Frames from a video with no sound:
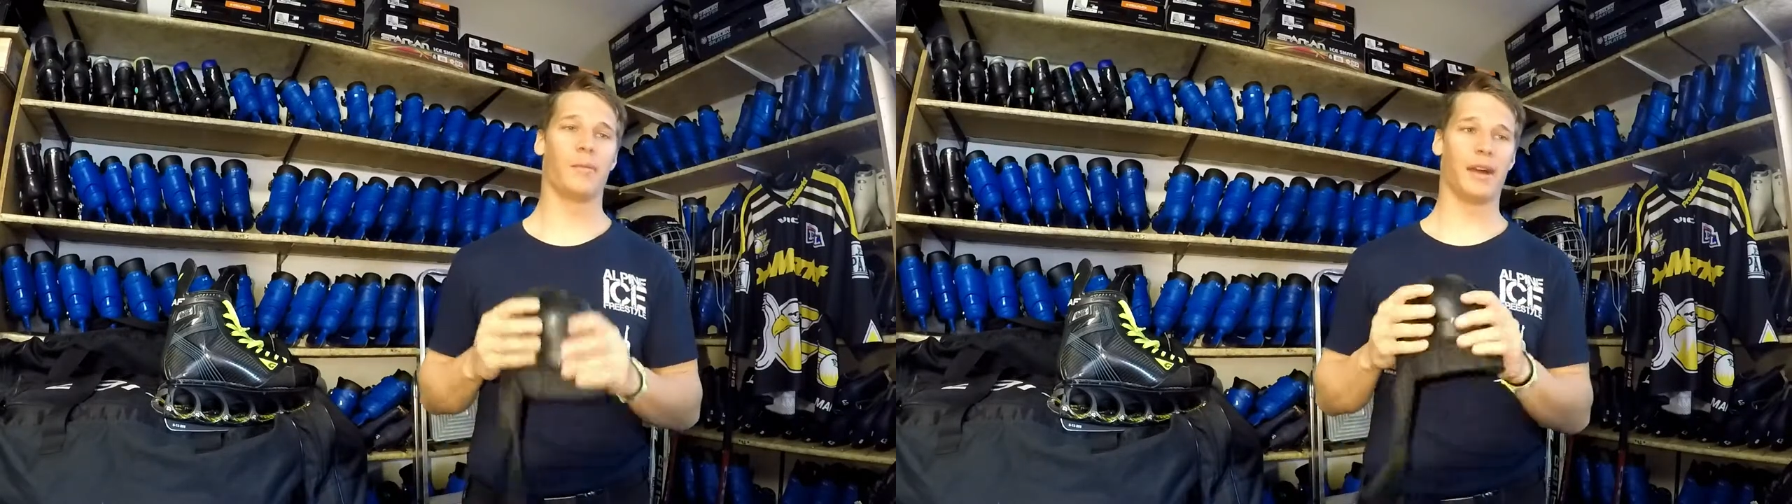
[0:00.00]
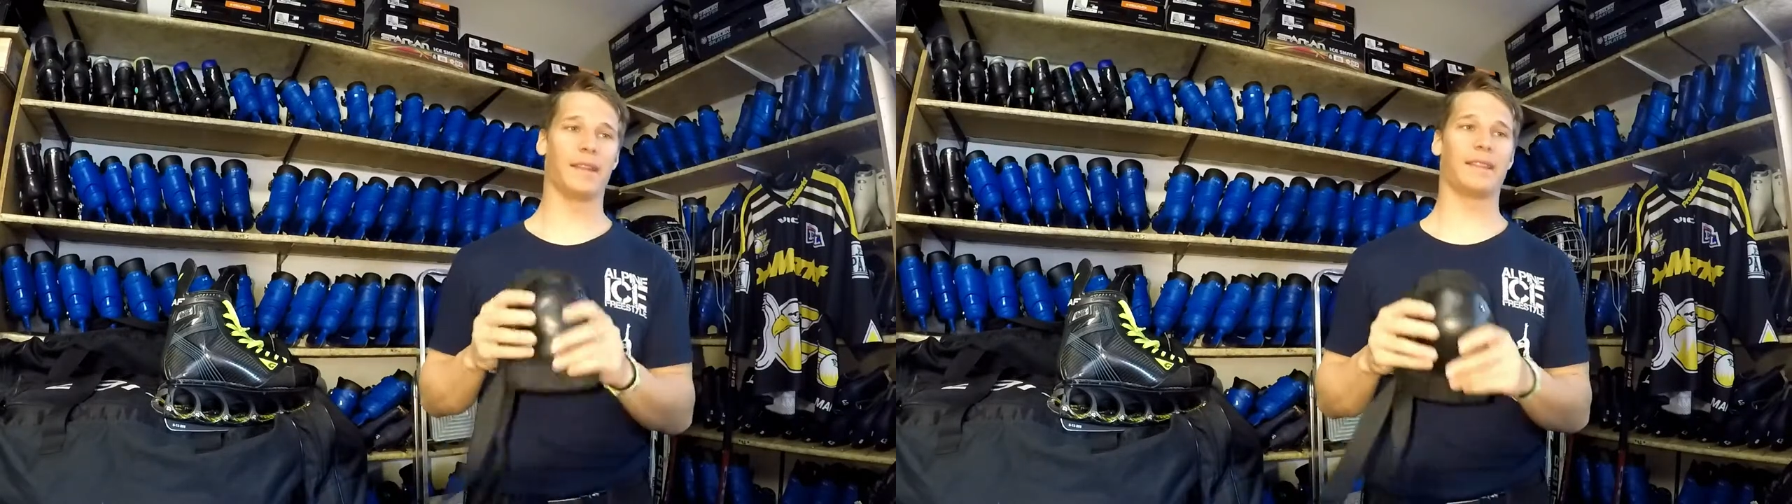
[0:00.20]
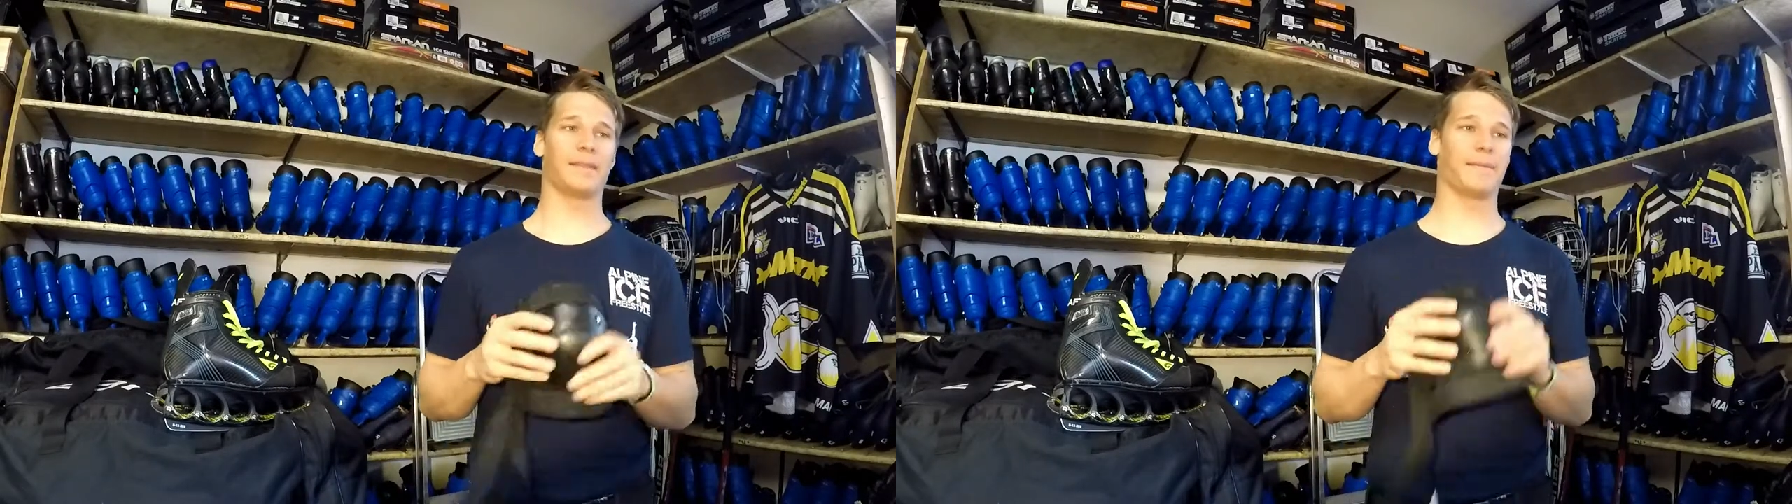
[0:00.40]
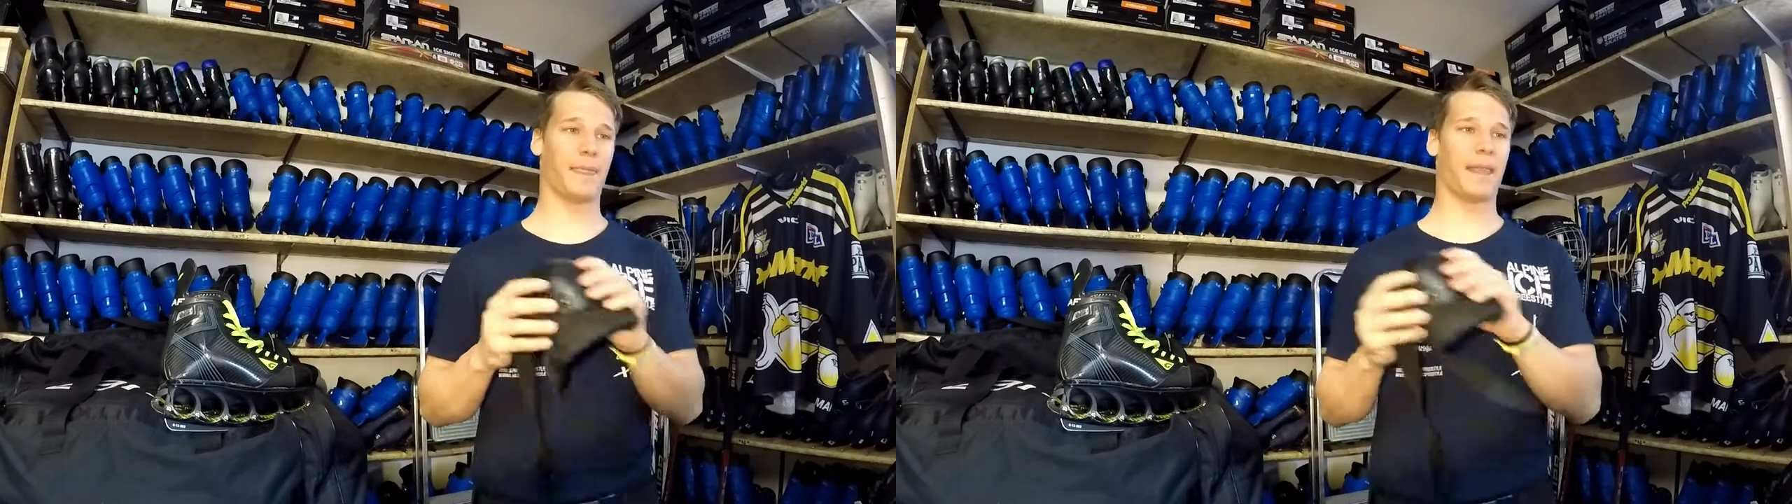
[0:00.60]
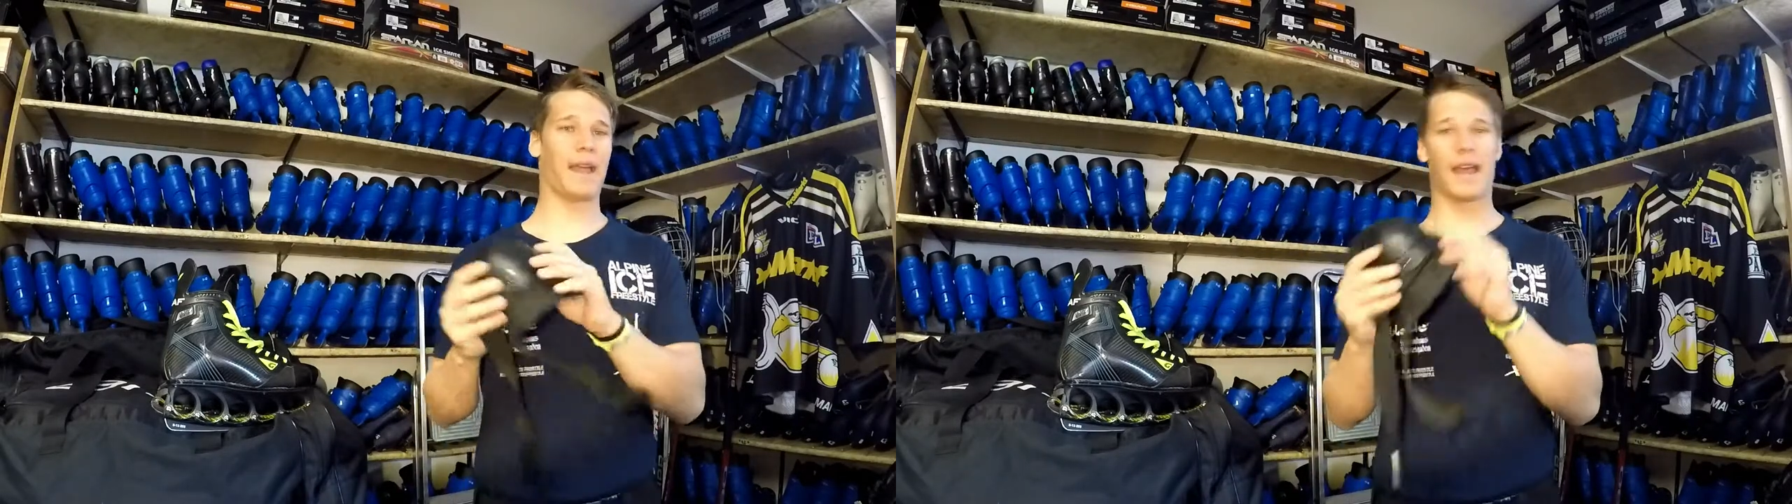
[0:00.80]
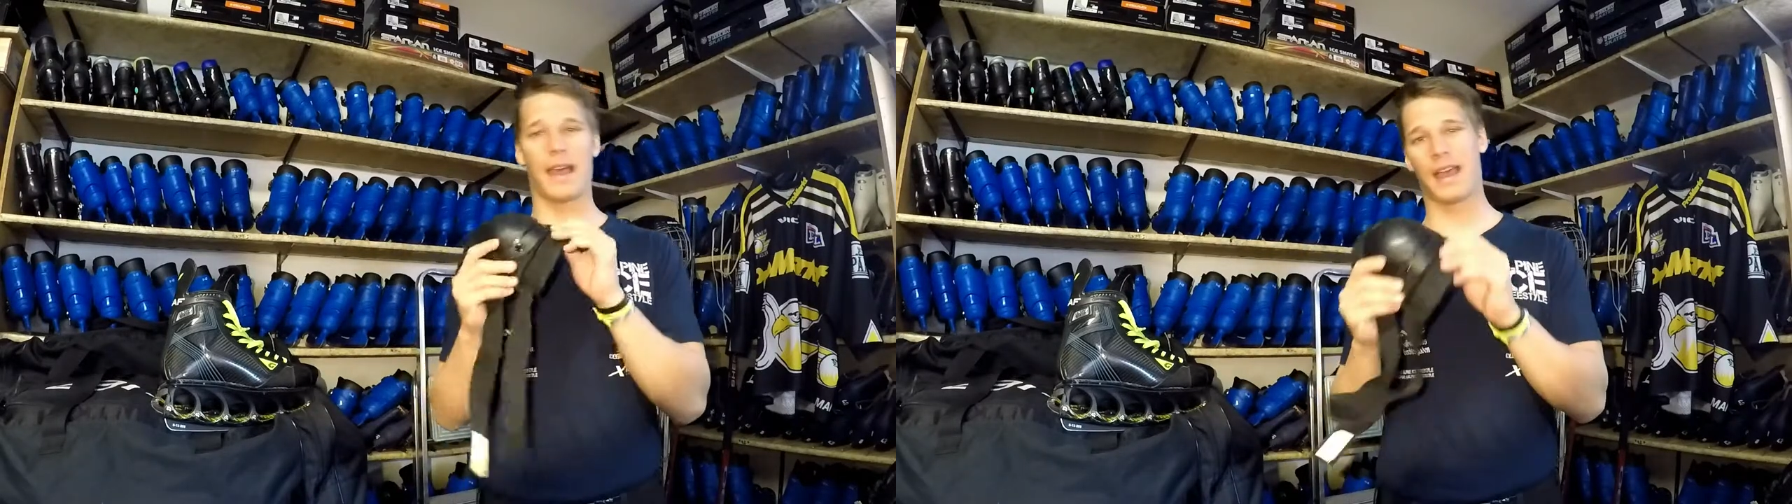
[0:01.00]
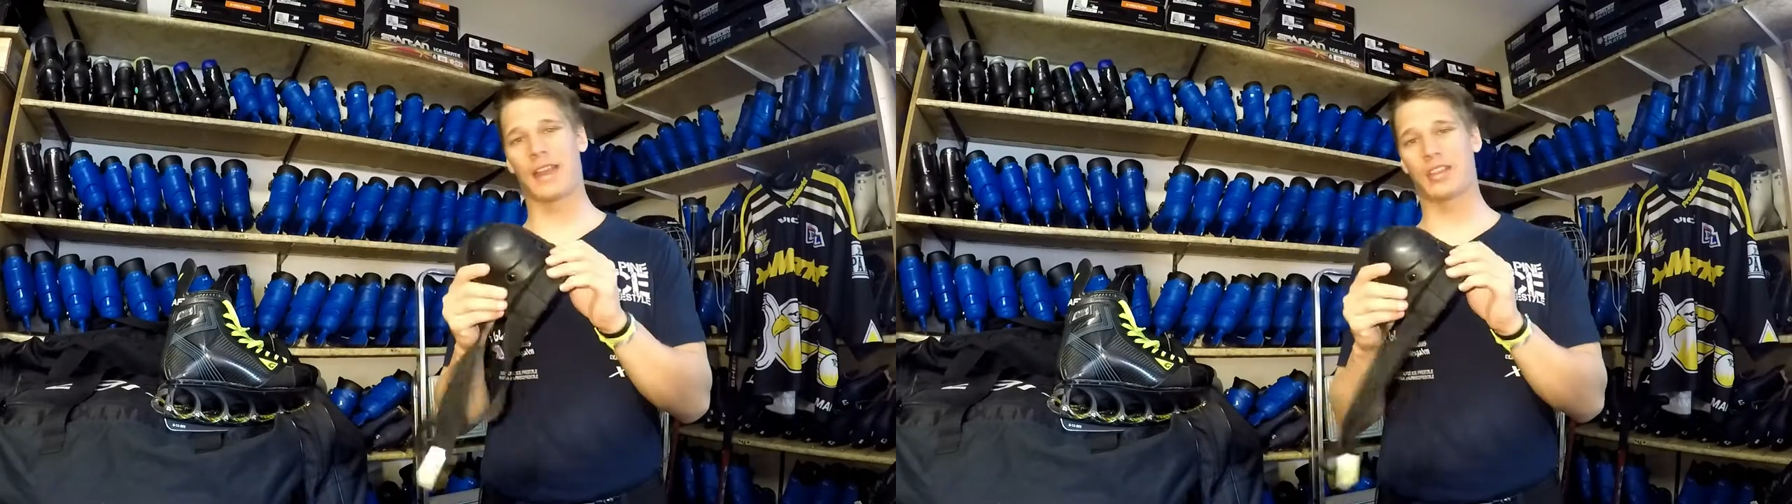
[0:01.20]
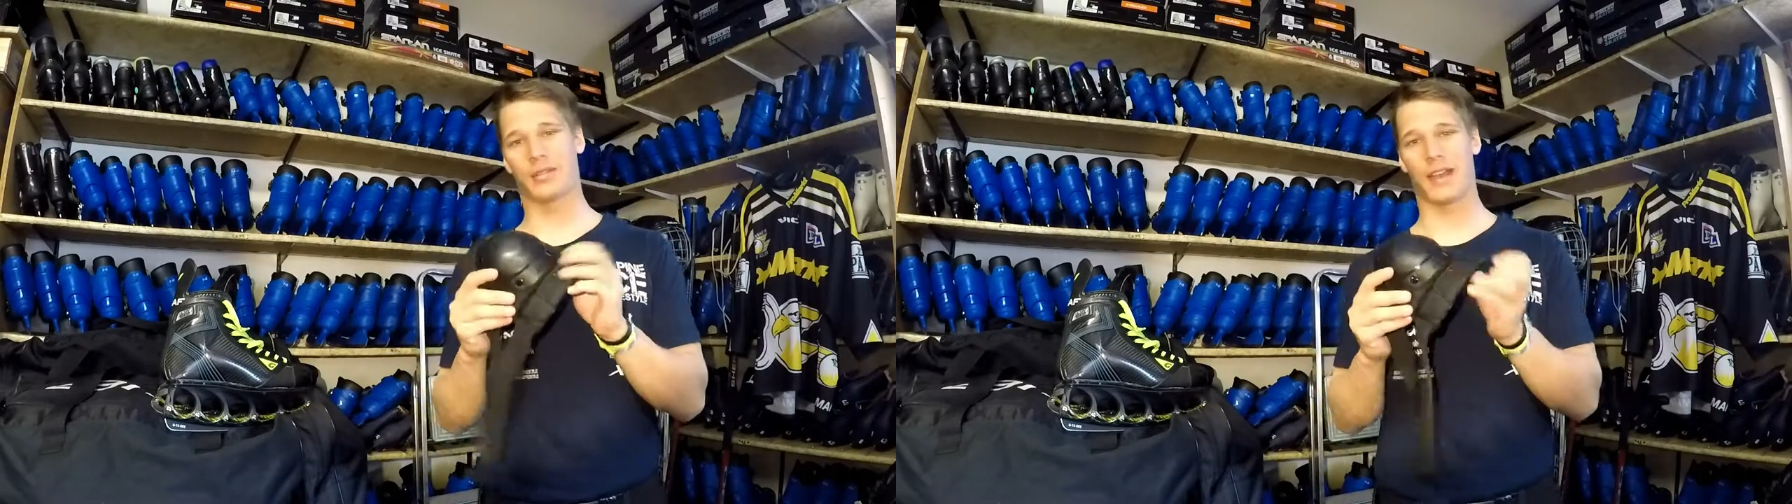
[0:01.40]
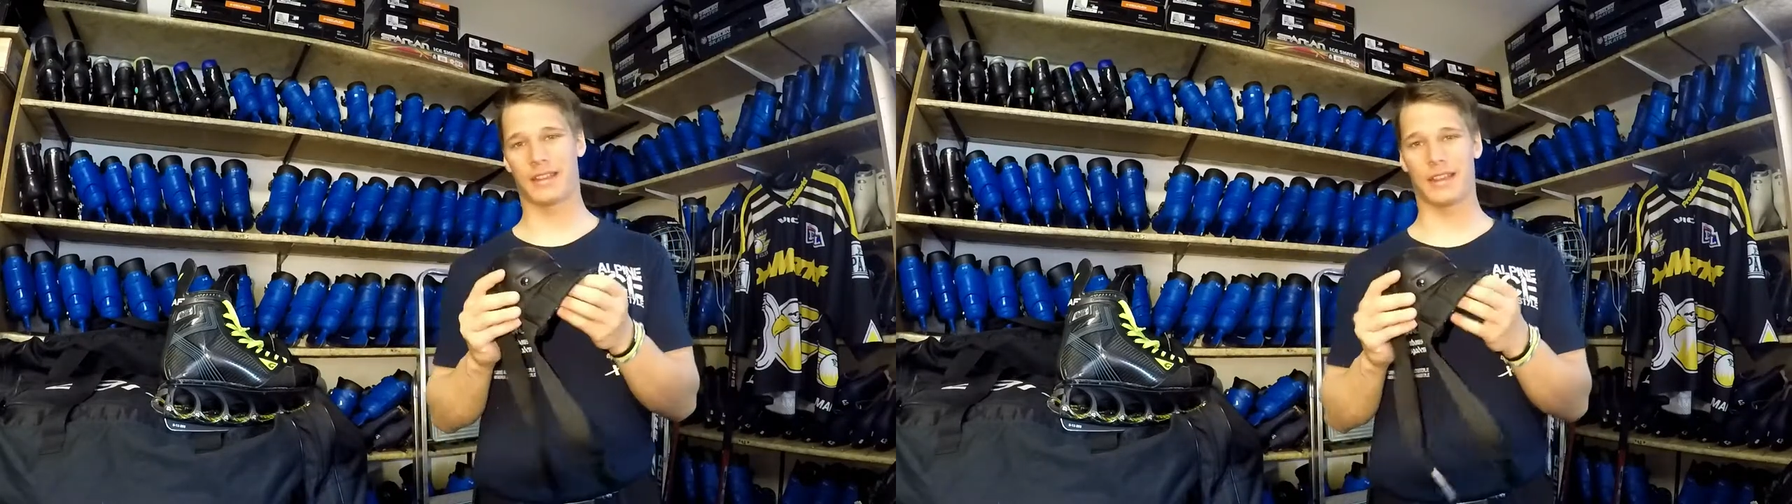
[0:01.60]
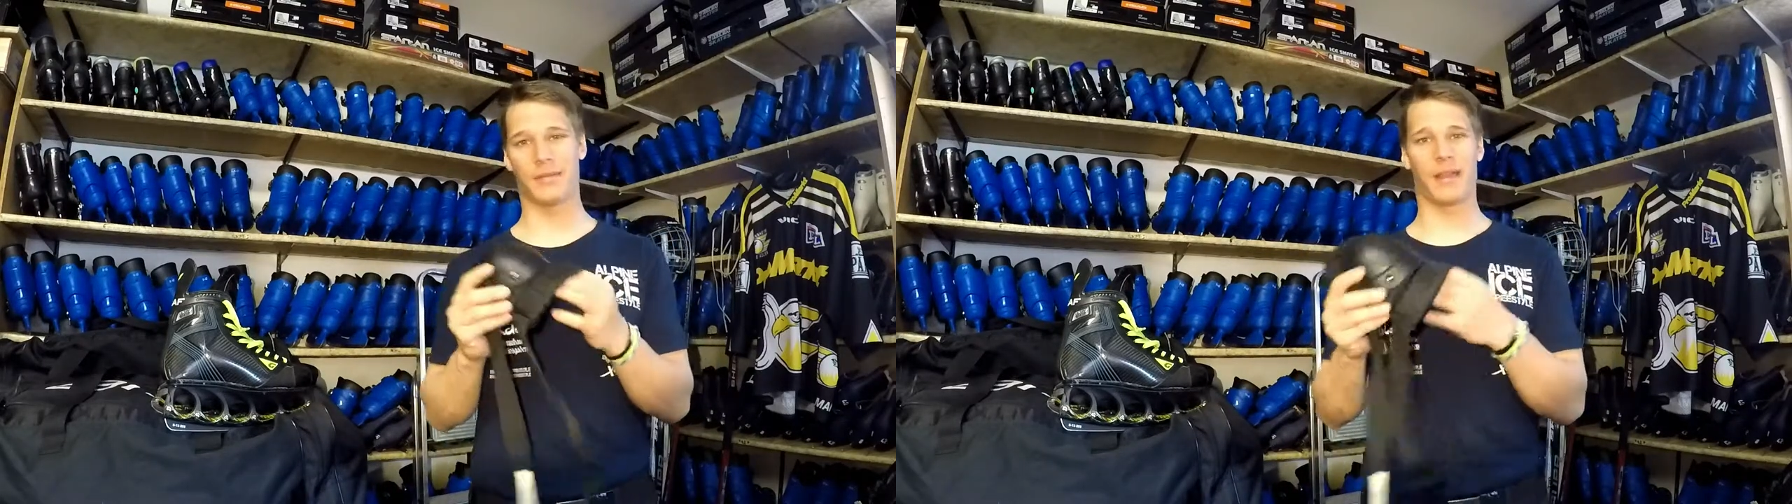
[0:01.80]
But I
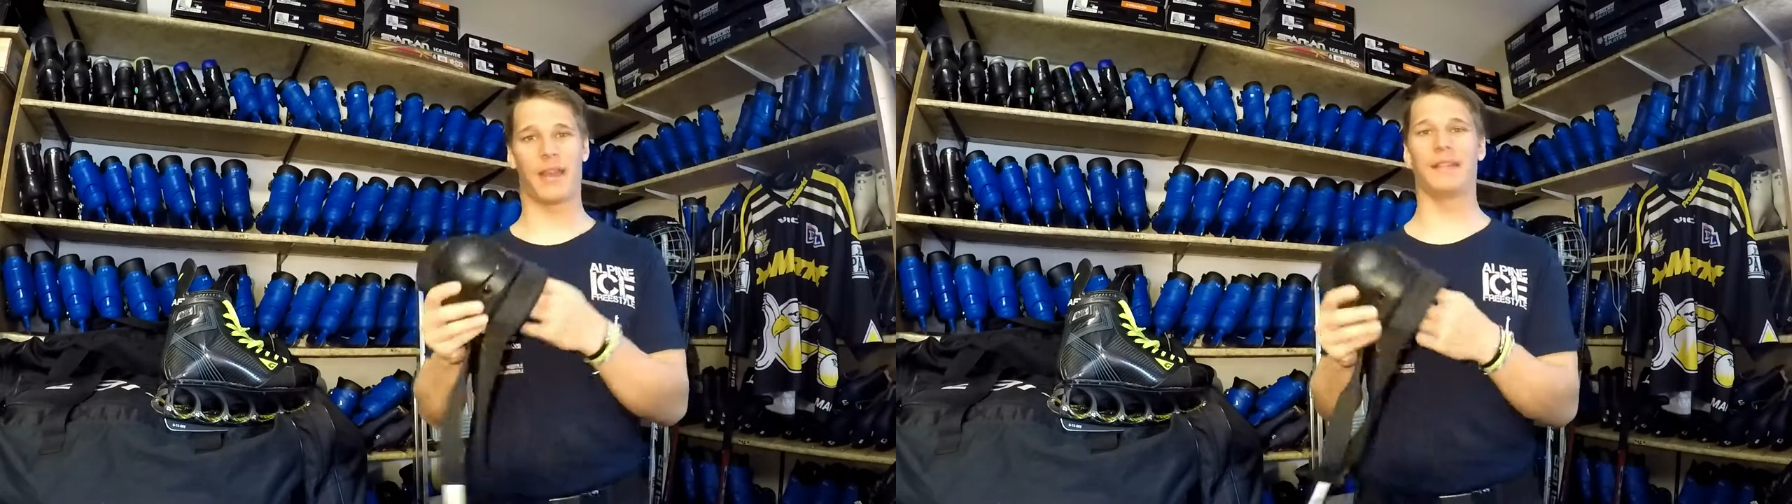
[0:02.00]
tried them